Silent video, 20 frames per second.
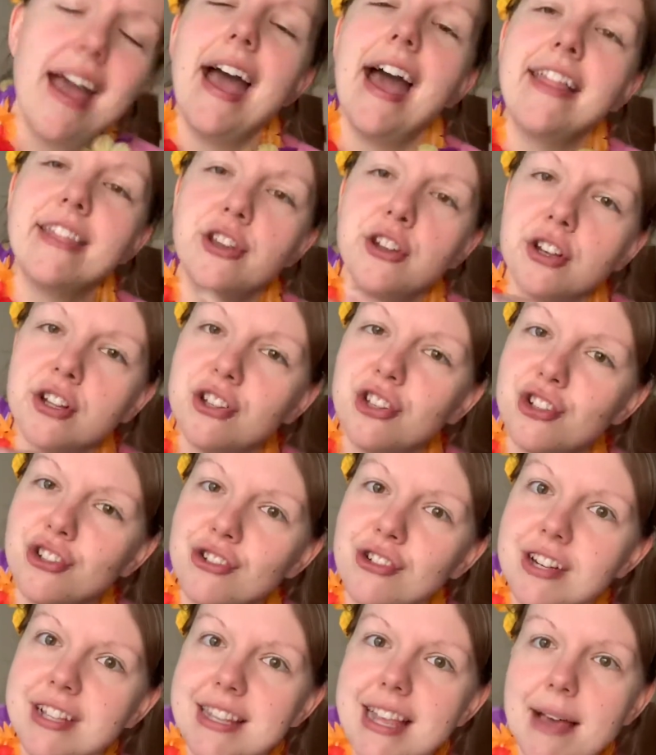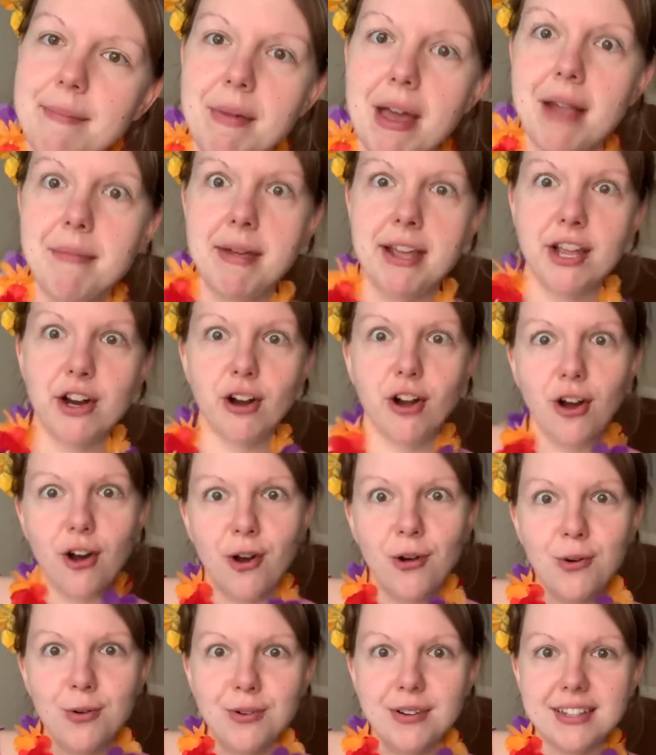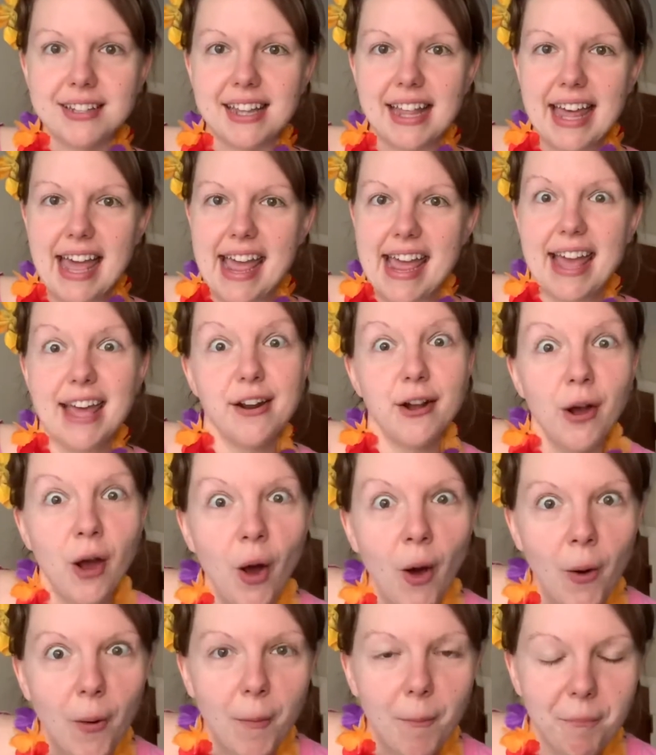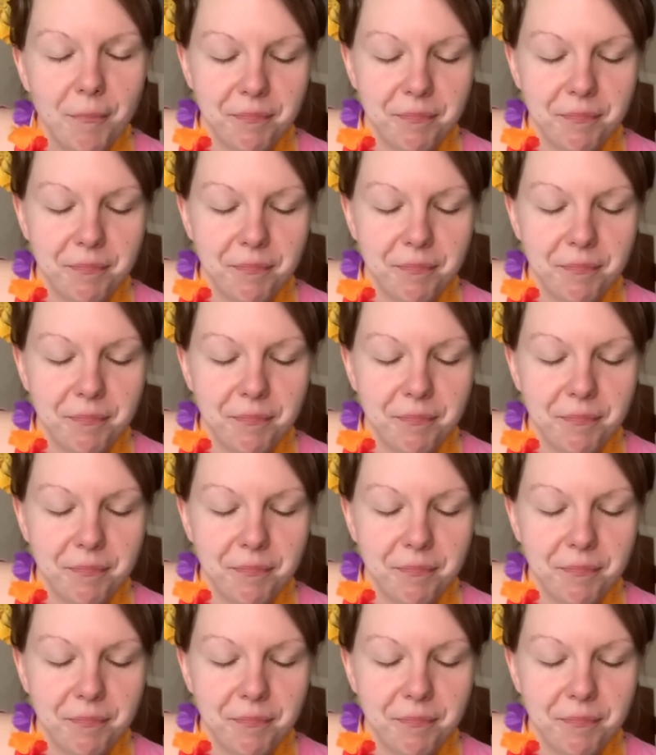And then you can string them and make your own lei at home.